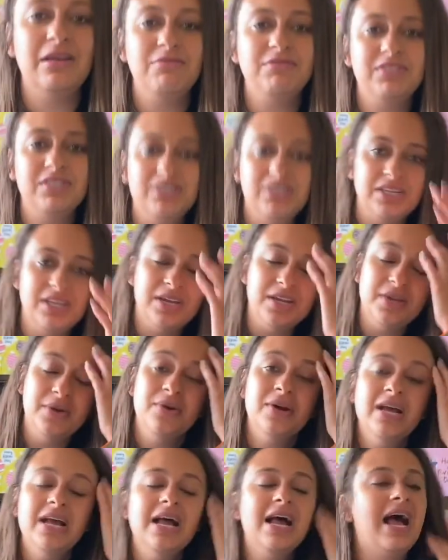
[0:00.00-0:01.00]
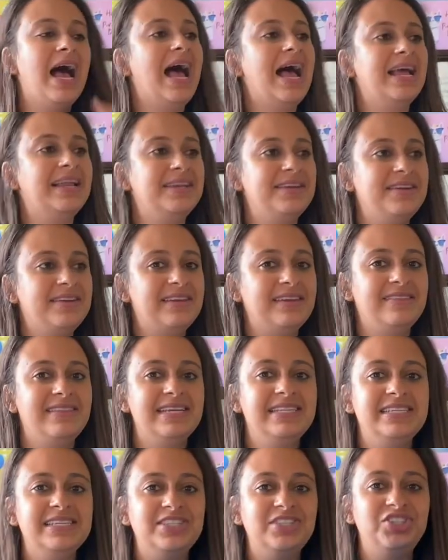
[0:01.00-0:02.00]
to do. And
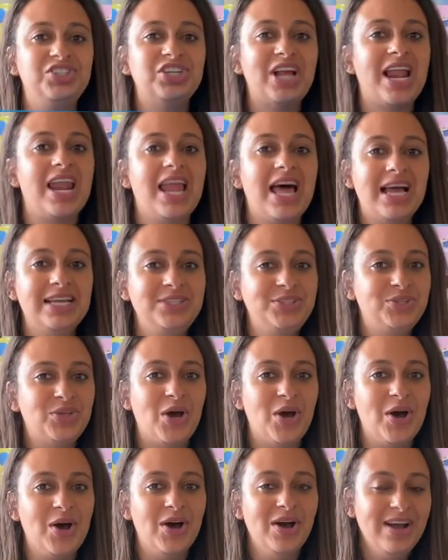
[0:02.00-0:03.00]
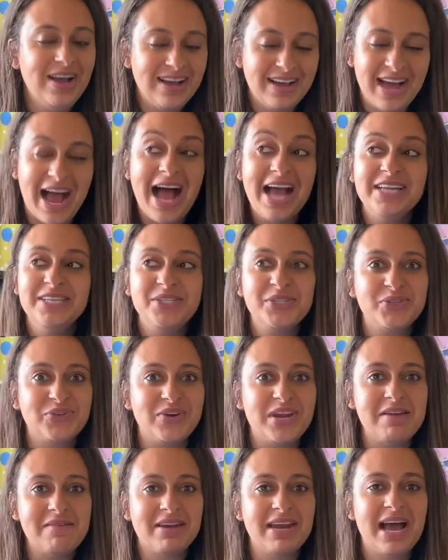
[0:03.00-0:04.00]
this is gelato ice
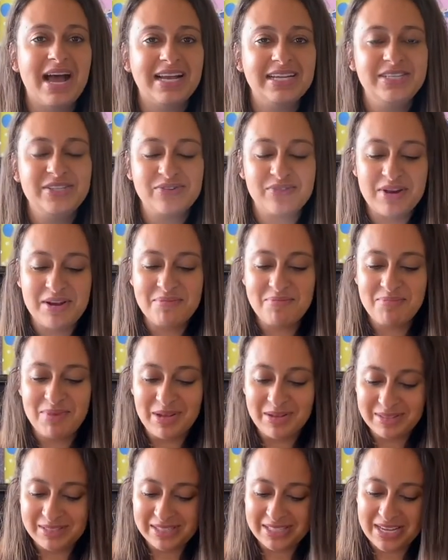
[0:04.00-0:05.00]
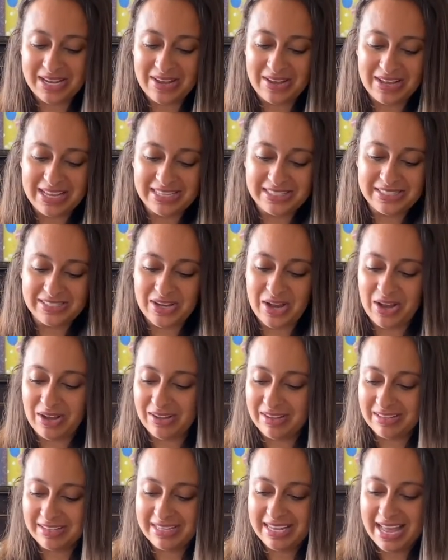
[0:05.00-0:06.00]
cream, an ice cream book. So it's
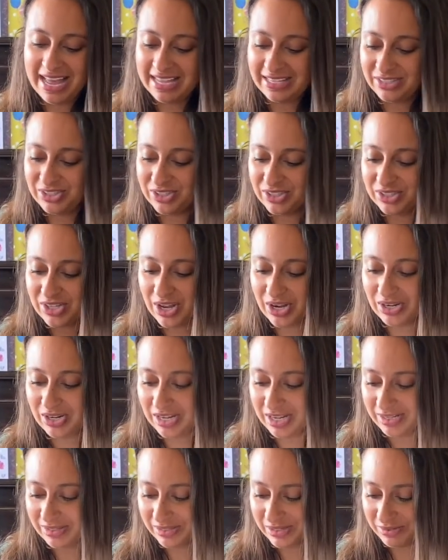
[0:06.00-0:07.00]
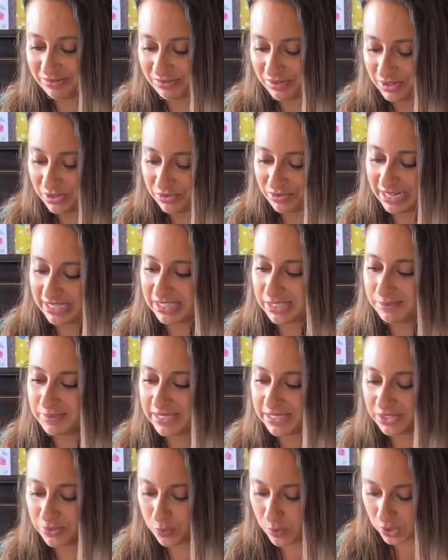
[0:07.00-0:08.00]
just got loads of good
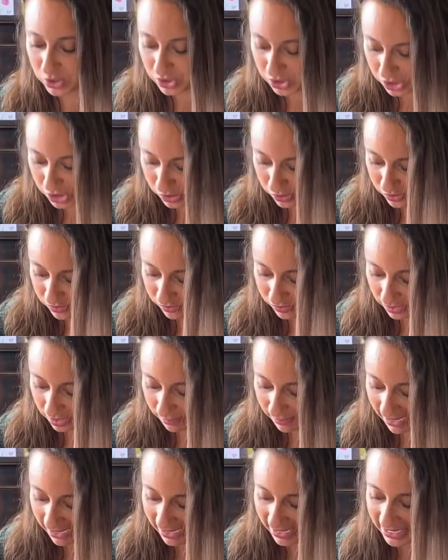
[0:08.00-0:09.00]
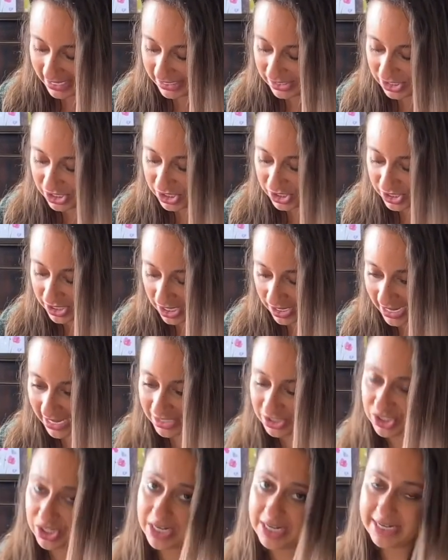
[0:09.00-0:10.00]
recipes. And what's useful about it is you don't
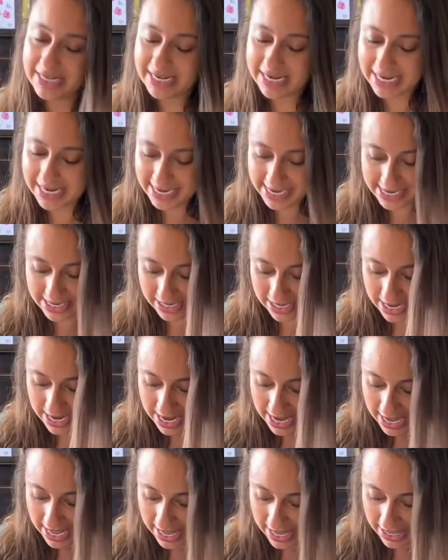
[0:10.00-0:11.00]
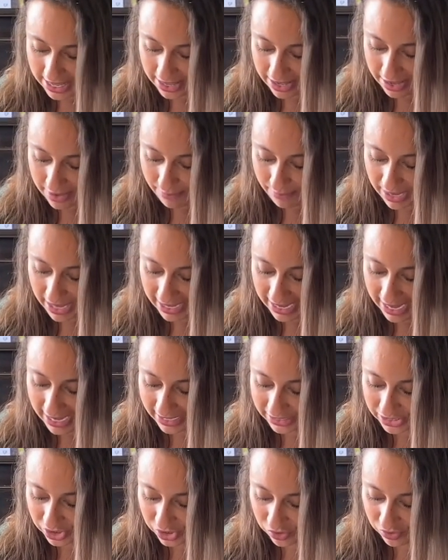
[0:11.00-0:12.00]
actually need an
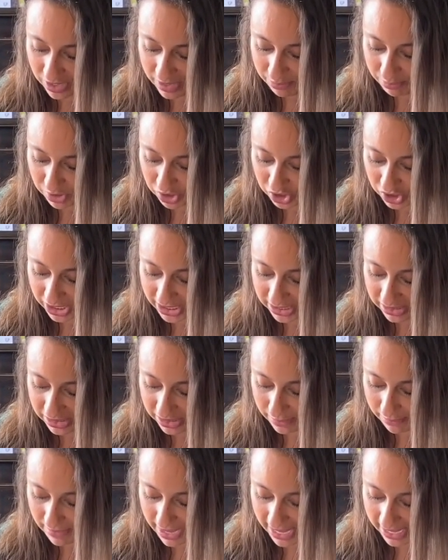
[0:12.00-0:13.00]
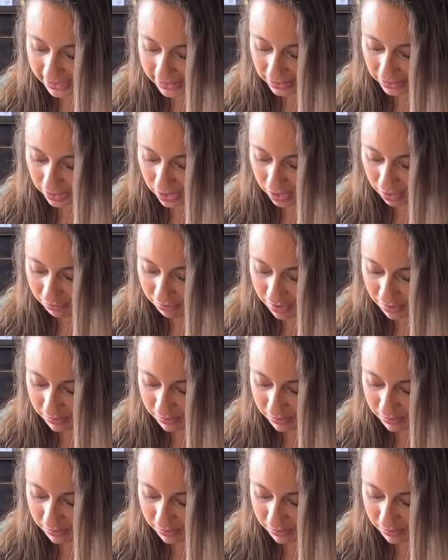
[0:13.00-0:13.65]
ice cream machine to make a lot of them,